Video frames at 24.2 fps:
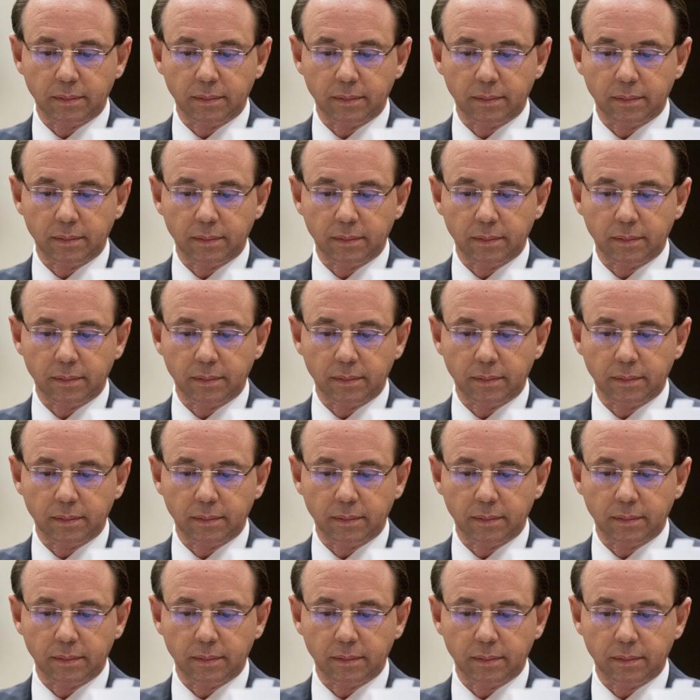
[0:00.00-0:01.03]

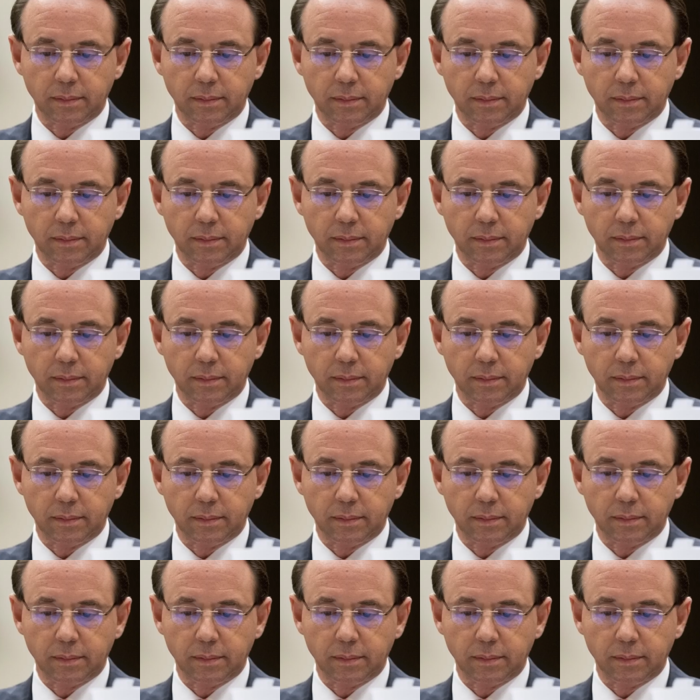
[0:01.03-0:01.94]
Nobody speaks.